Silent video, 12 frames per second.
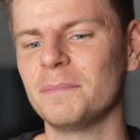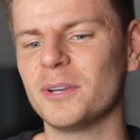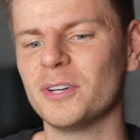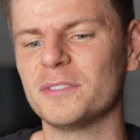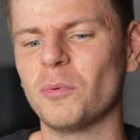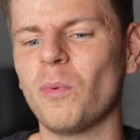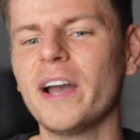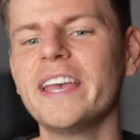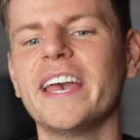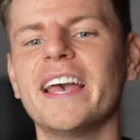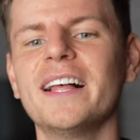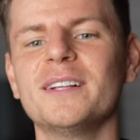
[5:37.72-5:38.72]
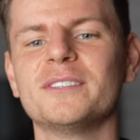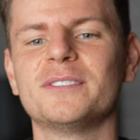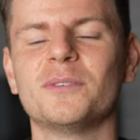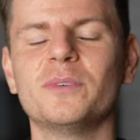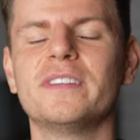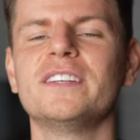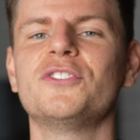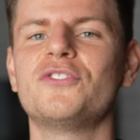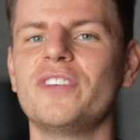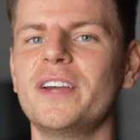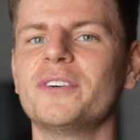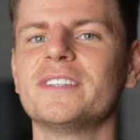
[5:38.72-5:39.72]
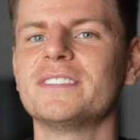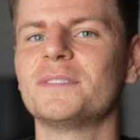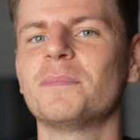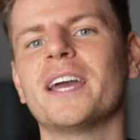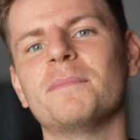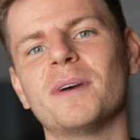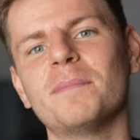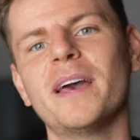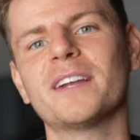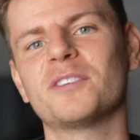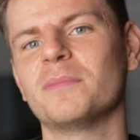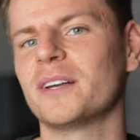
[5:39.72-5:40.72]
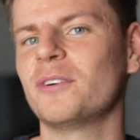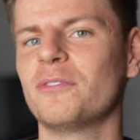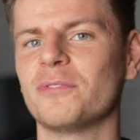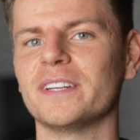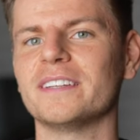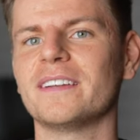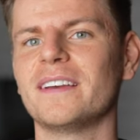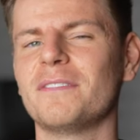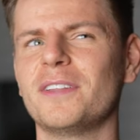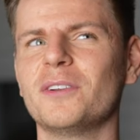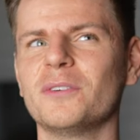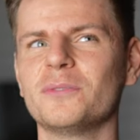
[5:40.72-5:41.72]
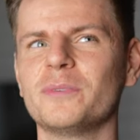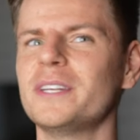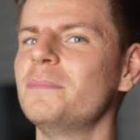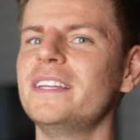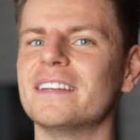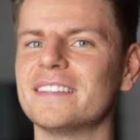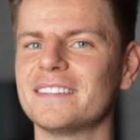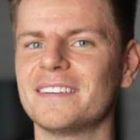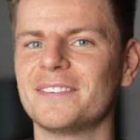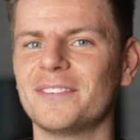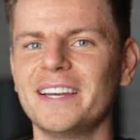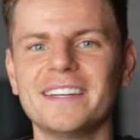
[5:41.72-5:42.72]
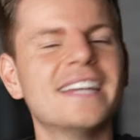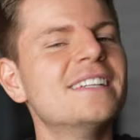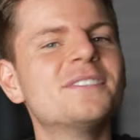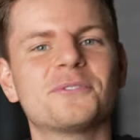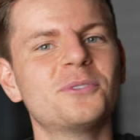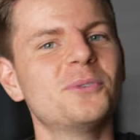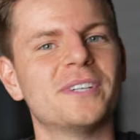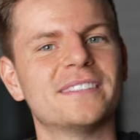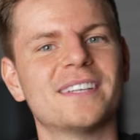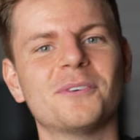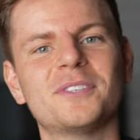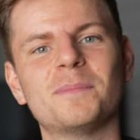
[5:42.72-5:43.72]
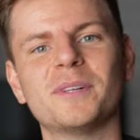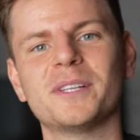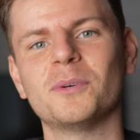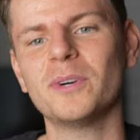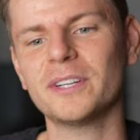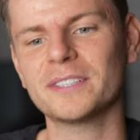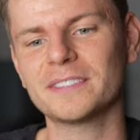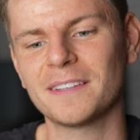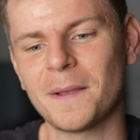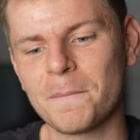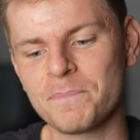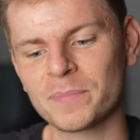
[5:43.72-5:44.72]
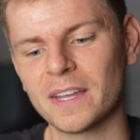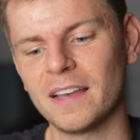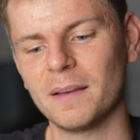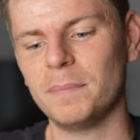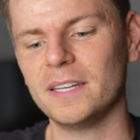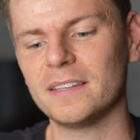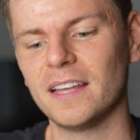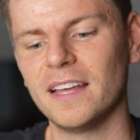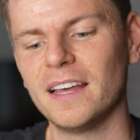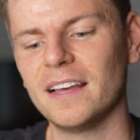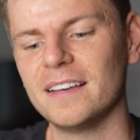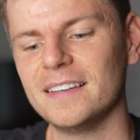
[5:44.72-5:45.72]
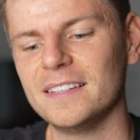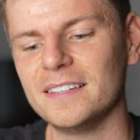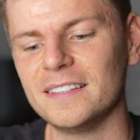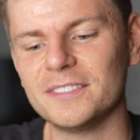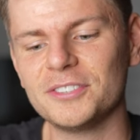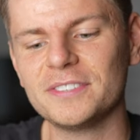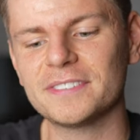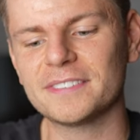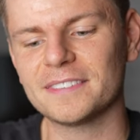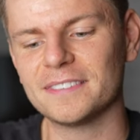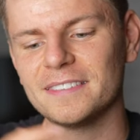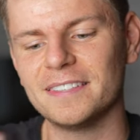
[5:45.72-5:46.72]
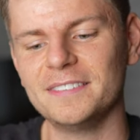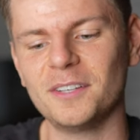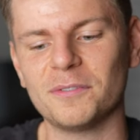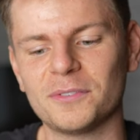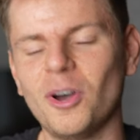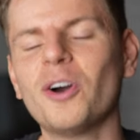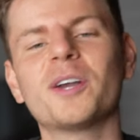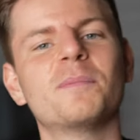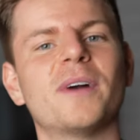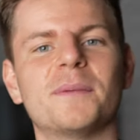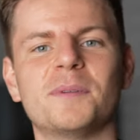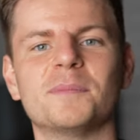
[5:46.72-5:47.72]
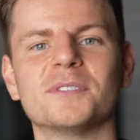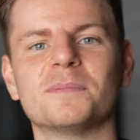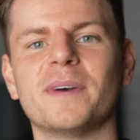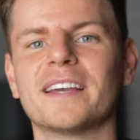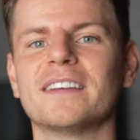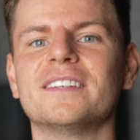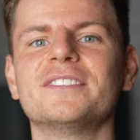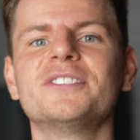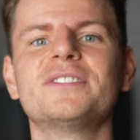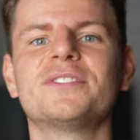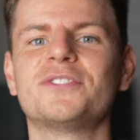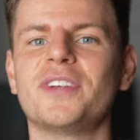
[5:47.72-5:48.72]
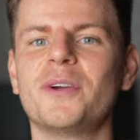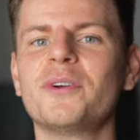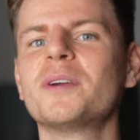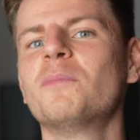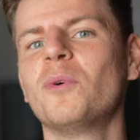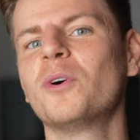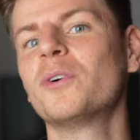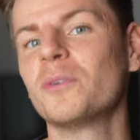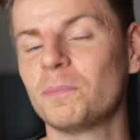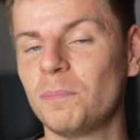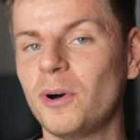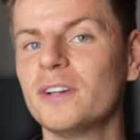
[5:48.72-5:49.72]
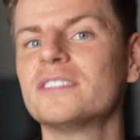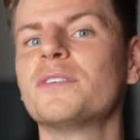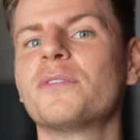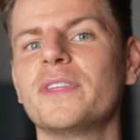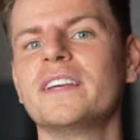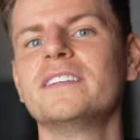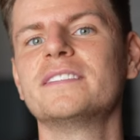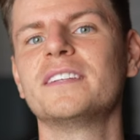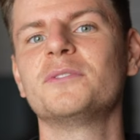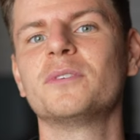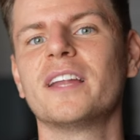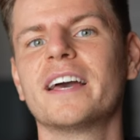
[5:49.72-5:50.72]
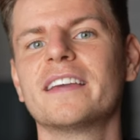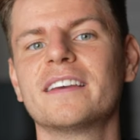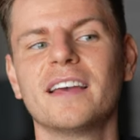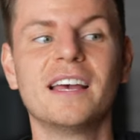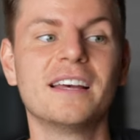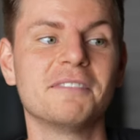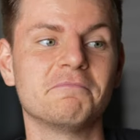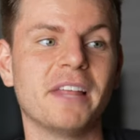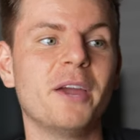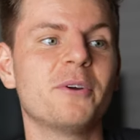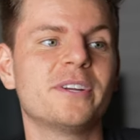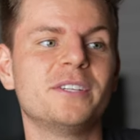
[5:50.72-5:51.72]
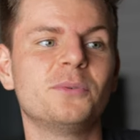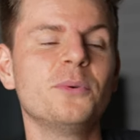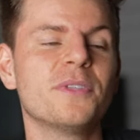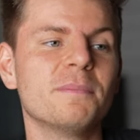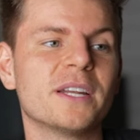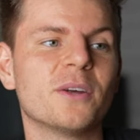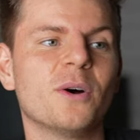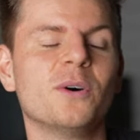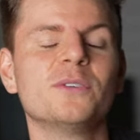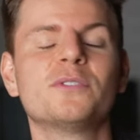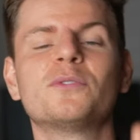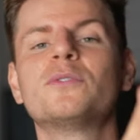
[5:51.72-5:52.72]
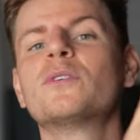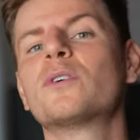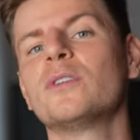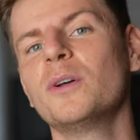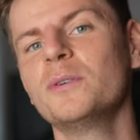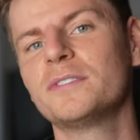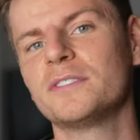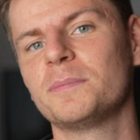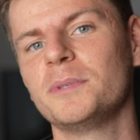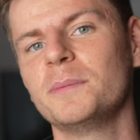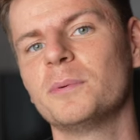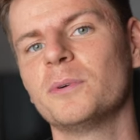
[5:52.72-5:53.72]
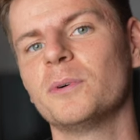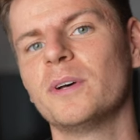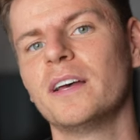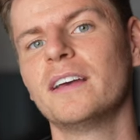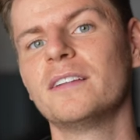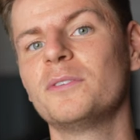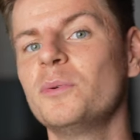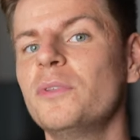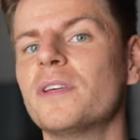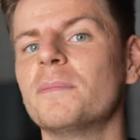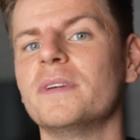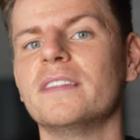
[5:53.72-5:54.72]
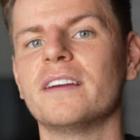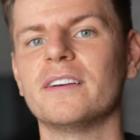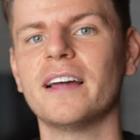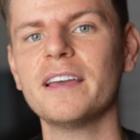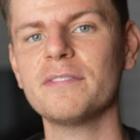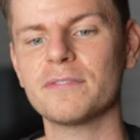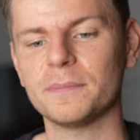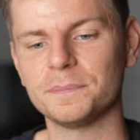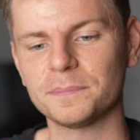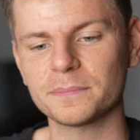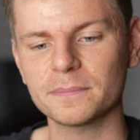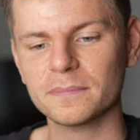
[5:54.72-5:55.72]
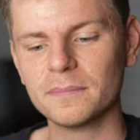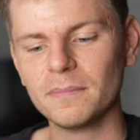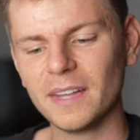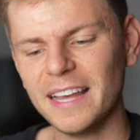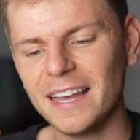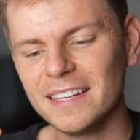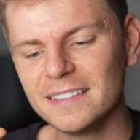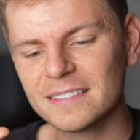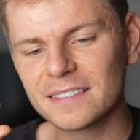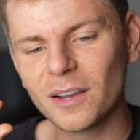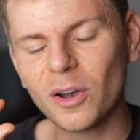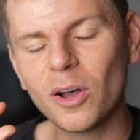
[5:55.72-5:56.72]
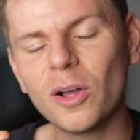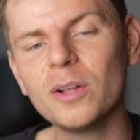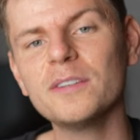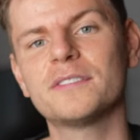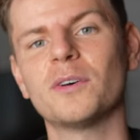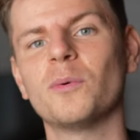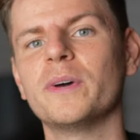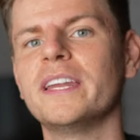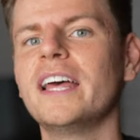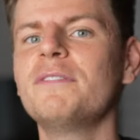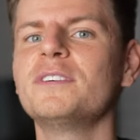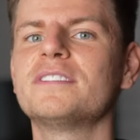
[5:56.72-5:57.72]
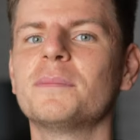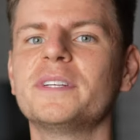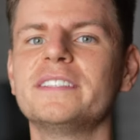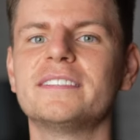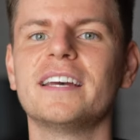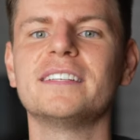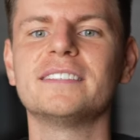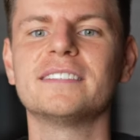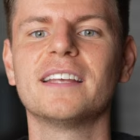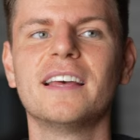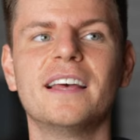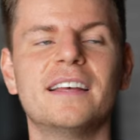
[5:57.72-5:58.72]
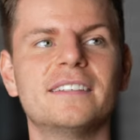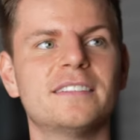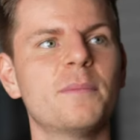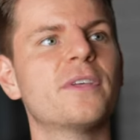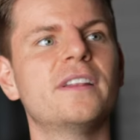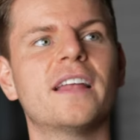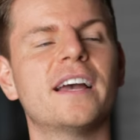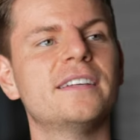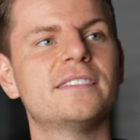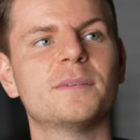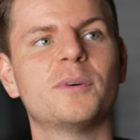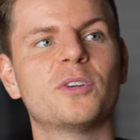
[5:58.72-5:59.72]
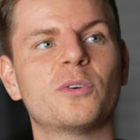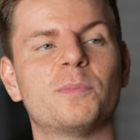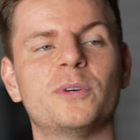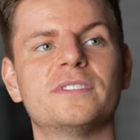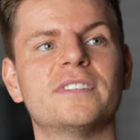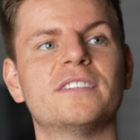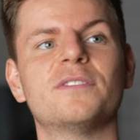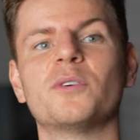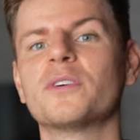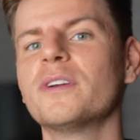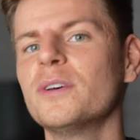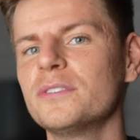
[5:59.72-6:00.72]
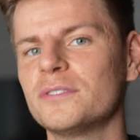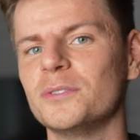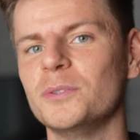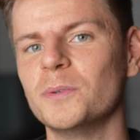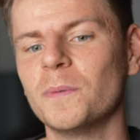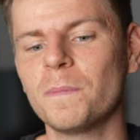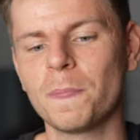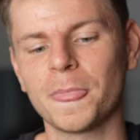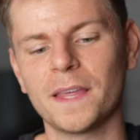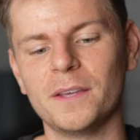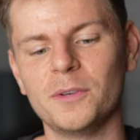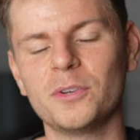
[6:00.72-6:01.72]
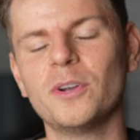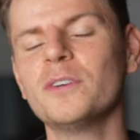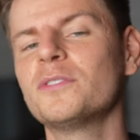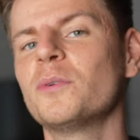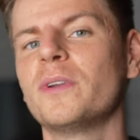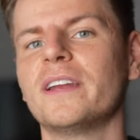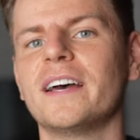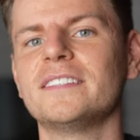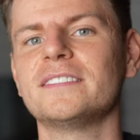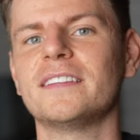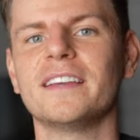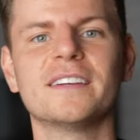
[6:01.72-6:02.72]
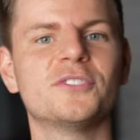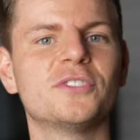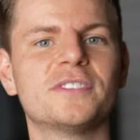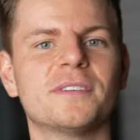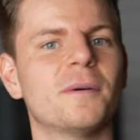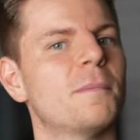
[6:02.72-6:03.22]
because why else would they share this behind my back to my girlfriend if they don't really mean it, right? And it's true, that's how it typically works, but just instead of talking behind people's back, just sharing more positive things that you like directly to them, but also to the closest people to them in their life. And also, whenever somebody says something nice about a person that's very close to you, you can also do the nice thing and just